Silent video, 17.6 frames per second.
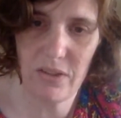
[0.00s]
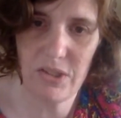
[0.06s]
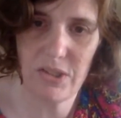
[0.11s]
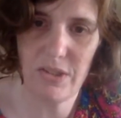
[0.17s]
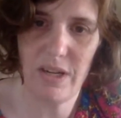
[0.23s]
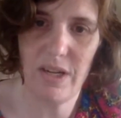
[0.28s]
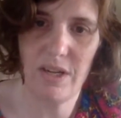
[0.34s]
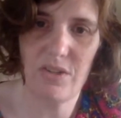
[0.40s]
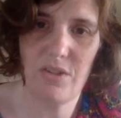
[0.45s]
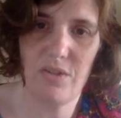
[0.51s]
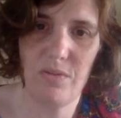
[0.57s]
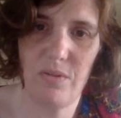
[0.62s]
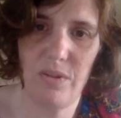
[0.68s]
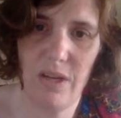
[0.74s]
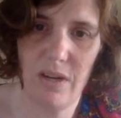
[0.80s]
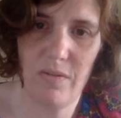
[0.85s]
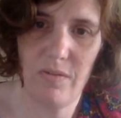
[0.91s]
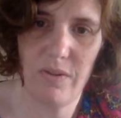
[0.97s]
trash. Do
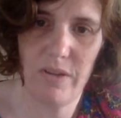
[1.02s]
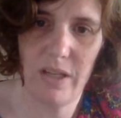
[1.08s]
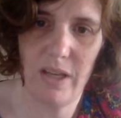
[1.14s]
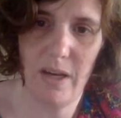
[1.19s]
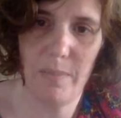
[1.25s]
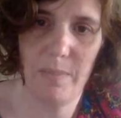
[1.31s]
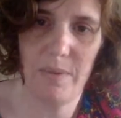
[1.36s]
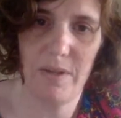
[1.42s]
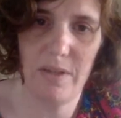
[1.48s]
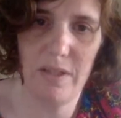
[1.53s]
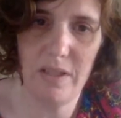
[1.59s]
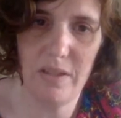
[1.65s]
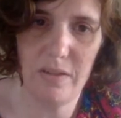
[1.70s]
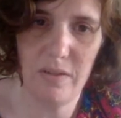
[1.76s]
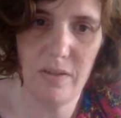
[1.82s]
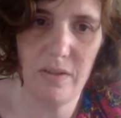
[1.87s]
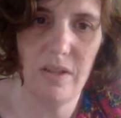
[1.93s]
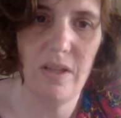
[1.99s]
not recap the
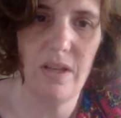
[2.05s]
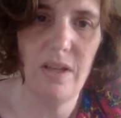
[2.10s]
needle.